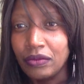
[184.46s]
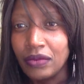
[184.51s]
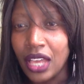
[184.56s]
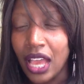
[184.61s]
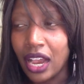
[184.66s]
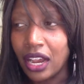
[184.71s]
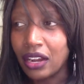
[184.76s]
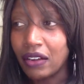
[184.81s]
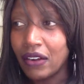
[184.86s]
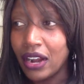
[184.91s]

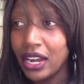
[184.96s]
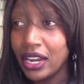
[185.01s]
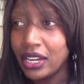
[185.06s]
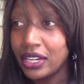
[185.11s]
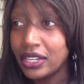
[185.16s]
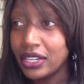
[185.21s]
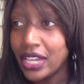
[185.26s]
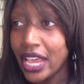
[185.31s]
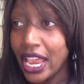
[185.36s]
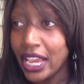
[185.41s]

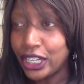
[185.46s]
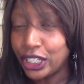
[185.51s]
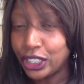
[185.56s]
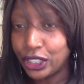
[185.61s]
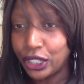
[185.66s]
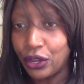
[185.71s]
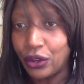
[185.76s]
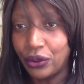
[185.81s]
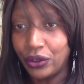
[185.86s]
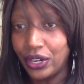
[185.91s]

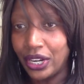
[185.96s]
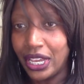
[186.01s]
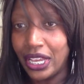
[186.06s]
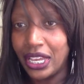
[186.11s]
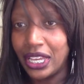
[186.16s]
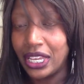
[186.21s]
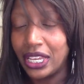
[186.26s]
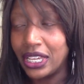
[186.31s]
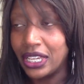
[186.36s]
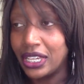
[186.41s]
Accreditation
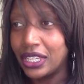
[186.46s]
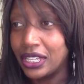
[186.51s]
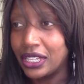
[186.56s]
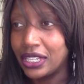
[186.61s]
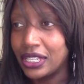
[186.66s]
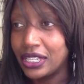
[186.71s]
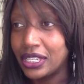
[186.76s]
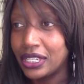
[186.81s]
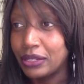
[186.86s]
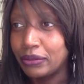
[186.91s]

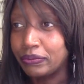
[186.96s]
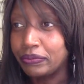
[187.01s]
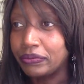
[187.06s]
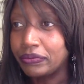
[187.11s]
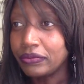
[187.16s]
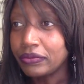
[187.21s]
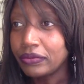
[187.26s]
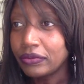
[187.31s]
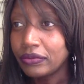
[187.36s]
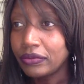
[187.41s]
is
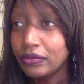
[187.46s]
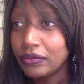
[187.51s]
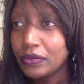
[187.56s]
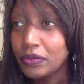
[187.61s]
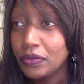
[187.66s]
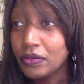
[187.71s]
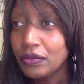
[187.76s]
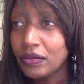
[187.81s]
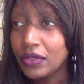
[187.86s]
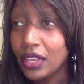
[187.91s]

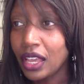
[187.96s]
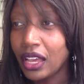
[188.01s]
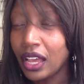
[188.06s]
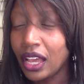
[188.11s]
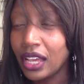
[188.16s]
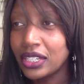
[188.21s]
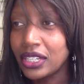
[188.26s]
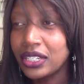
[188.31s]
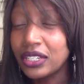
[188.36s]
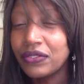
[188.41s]

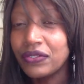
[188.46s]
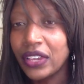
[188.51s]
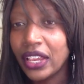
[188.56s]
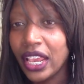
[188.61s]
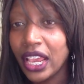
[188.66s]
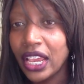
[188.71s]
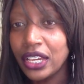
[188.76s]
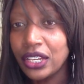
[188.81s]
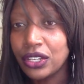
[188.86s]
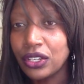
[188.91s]
a
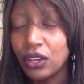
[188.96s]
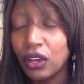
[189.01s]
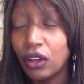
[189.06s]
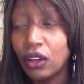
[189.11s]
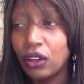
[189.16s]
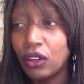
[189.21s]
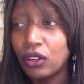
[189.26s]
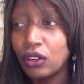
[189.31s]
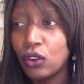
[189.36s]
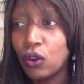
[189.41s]

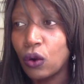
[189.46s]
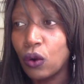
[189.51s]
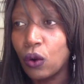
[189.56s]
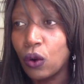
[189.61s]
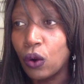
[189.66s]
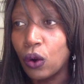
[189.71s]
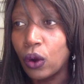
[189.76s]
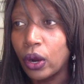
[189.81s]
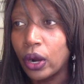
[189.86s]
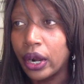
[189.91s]
certification,
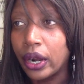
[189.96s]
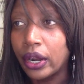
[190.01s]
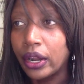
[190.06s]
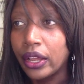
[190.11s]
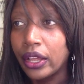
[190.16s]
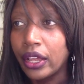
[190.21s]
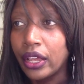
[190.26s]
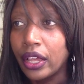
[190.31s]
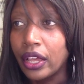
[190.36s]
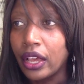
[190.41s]
or
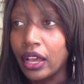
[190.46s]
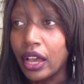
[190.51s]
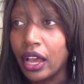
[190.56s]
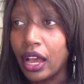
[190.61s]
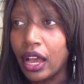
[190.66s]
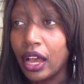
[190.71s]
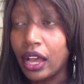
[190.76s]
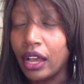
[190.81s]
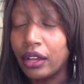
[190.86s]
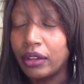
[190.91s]

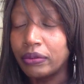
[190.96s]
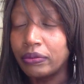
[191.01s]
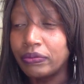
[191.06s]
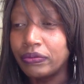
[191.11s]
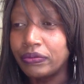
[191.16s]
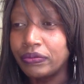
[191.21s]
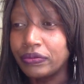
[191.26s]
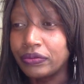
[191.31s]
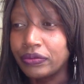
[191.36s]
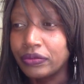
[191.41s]

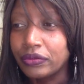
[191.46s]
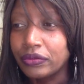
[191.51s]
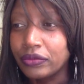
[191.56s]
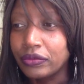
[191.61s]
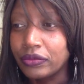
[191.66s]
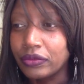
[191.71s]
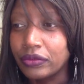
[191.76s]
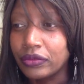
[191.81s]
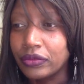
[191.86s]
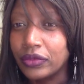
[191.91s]

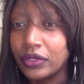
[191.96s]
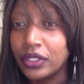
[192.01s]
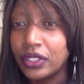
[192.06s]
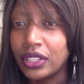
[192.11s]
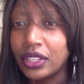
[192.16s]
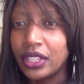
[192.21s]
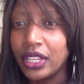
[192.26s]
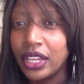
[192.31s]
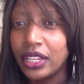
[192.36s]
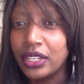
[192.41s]

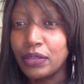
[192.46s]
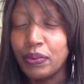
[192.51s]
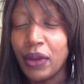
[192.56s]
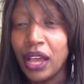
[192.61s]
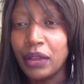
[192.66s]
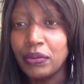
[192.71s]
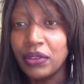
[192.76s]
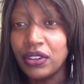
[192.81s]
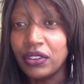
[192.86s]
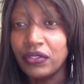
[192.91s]
the
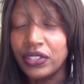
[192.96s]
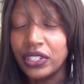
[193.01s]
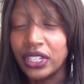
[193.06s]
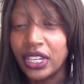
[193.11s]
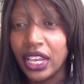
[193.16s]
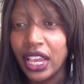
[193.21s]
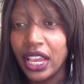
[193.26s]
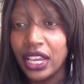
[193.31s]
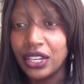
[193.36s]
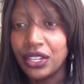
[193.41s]
Department of
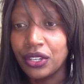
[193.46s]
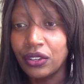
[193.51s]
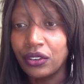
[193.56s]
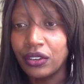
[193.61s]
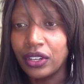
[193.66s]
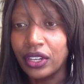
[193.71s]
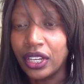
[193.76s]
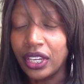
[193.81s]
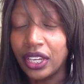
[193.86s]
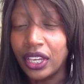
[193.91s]

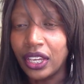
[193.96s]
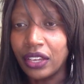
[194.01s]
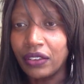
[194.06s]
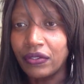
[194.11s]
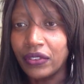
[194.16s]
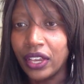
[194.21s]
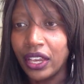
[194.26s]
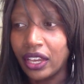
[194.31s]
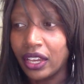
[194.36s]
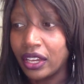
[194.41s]
Education
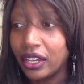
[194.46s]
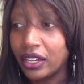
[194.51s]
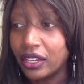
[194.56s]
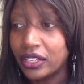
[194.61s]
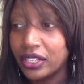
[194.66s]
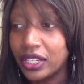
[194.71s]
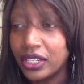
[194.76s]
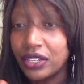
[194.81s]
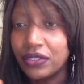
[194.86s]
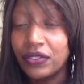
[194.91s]
giving
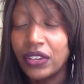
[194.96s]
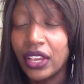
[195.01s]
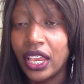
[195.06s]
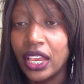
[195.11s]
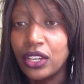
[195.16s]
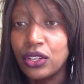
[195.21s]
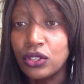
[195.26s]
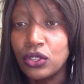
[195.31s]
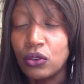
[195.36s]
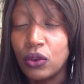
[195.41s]

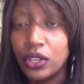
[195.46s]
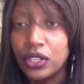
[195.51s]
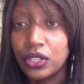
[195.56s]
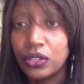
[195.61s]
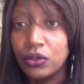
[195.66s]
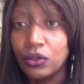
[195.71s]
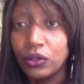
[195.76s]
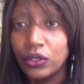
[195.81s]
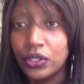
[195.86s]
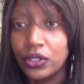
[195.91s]
certification to a
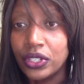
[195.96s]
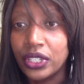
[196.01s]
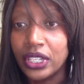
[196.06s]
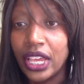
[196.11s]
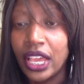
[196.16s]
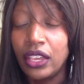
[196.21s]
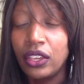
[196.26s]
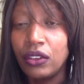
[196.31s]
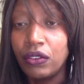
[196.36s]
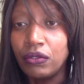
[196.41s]
school to
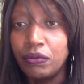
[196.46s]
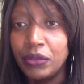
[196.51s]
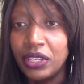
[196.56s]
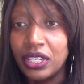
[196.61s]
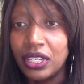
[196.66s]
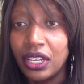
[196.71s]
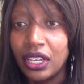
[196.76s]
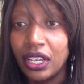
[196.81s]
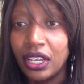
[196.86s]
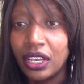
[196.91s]
say you're
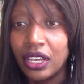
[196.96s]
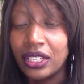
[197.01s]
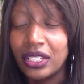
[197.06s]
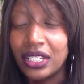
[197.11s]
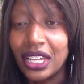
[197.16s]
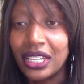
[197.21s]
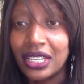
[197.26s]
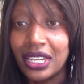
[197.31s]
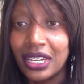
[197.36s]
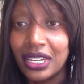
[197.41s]
meeting
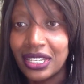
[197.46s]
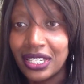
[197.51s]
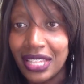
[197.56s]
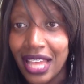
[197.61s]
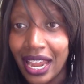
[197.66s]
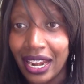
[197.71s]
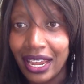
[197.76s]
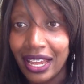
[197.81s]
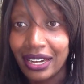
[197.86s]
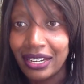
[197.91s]
certain
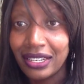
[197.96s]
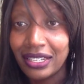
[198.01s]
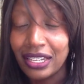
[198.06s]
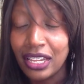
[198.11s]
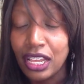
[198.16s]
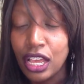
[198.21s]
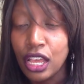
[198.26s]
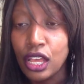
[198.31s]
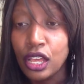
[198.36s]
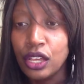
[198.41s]
standards.
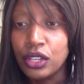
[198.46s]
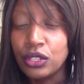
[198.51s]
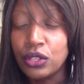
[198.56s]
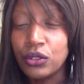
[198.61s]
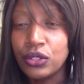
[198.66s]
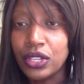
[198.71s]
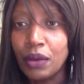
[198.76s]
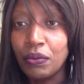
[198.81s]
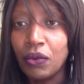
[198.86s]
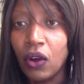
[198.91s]
So
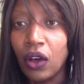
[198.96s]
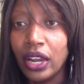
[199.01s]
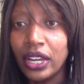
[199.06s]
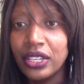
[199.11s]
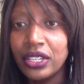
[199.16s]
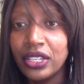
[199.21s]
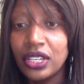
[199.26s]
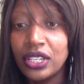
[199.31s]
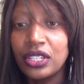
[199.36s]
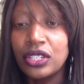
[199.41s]
some
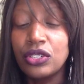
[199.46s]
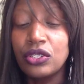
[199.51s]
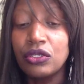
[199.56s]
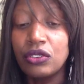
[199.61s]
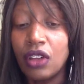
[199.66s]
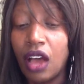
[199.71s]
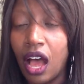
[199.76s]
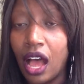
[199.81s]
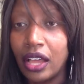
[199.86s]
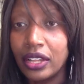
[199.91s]
colleges do
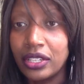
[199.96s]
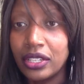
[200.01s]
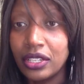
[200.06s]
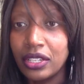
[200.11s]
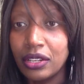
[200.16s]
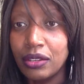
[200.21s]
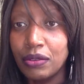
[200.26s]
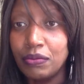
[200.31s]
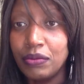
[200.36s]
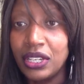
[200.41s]
not
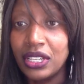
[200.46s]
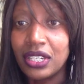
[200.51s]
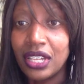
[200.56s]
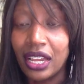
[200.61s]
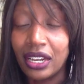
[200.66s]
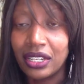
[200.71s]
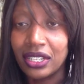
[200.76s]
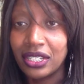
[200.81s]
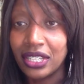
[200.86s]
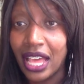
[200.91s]
meet
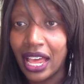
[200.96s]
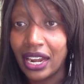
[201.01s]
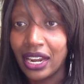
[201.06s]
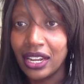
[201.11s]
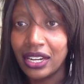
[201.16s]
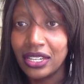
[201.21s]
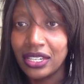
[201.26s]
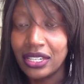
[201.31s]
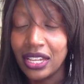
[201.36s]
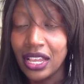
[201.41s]
certain
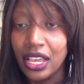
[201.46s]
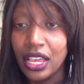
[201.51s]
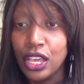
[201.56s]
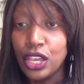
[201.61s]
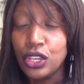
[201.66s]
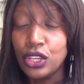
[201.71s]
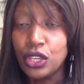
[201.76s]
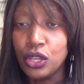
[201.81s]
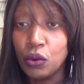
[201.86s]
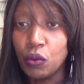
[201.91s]
standards.
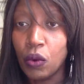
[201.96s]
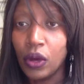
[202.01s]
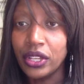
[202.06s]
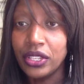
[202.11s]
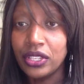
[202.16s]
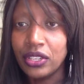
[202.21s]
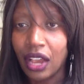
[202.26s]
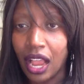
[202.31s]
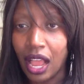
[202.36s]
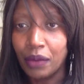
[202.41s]
You want
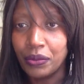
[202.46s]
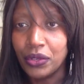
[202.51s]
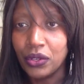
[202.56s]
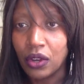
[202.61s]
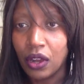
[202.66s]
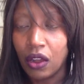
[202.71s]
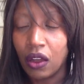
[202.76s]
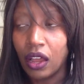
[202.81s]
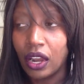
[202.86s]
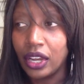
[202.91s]
to come to
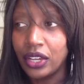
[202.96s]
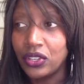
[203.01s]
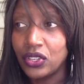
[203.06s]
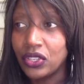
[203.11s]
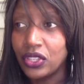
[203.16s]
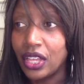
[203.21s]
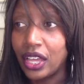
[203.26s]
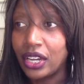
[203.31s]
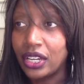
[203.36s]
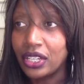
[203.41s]
a
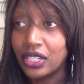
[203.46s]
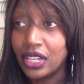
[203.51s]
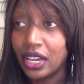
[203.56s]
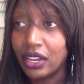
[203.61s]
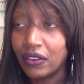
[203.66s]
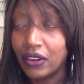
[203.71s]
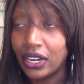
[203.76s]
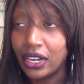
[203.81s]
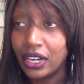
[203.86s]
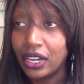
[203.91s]
college that is
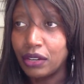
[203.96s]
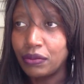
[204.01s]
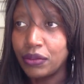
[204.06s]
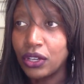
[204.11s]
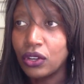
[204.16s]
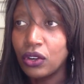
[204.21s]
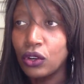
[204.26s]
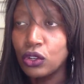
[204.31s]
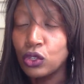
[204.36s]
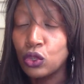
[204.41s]
accredited,
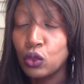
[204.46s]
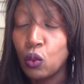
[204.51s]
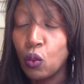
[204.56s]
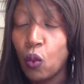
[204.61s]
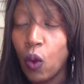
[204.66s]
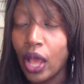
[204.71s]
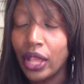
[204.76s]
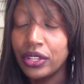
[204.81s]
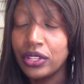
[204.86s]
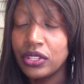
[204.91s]
because
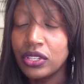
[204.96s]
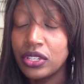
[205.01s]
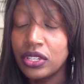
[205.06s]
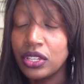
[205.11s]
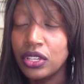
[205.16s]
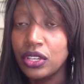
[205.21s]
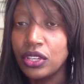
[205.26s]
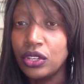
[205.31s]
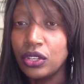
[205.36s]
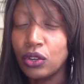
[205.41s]

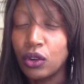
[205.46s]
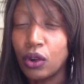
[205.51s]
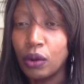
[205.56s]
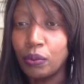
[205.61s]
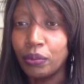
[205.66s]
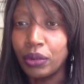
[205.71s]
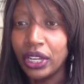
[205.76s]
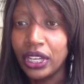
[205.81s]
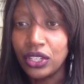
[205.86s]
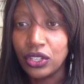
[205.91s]
once you
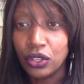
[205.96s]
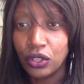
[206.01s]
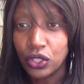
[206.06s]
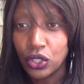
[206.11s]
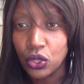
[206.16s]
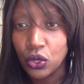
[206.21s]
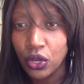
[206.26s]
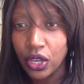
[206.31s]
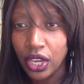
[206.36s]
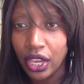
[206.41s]
complete your
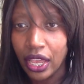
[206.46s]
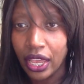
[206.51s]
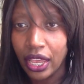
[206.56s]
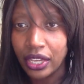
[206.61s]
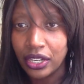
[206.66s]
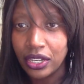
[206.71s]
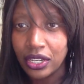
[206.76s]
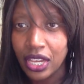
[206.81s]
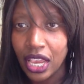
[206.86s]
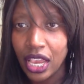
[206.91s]
2-year
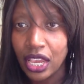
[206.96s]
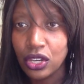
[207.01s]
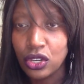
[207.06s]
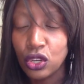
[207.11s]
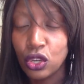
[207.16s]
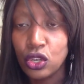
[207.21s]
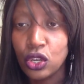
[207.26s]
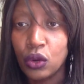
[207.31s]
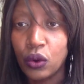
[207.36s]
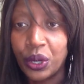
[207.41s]

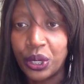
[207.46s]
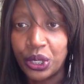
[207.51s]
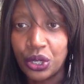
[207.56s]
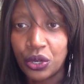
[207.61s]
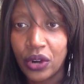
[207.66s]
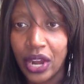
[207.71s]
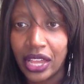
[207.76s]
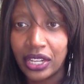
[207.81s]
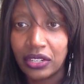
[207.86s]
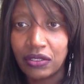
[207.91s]
education, you want to
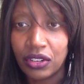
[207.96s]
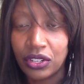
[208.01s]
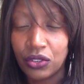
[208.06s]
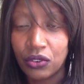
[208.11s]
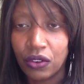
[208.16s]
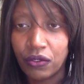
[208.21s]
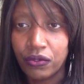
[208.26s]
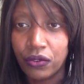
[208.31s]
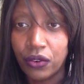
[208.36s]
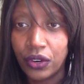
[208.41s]
transfer
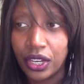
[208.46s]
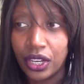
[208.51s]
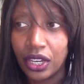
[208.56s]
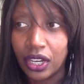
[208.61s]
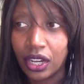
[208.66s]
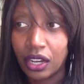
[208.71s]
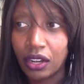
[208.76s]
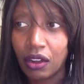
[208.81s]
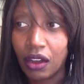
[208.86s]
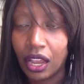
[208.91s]
to a
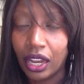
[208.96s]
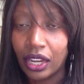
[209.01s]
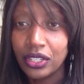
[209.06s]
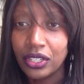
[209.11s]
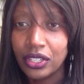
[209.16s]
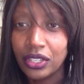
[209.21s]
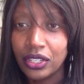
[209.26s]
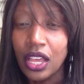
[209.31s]
4-year college.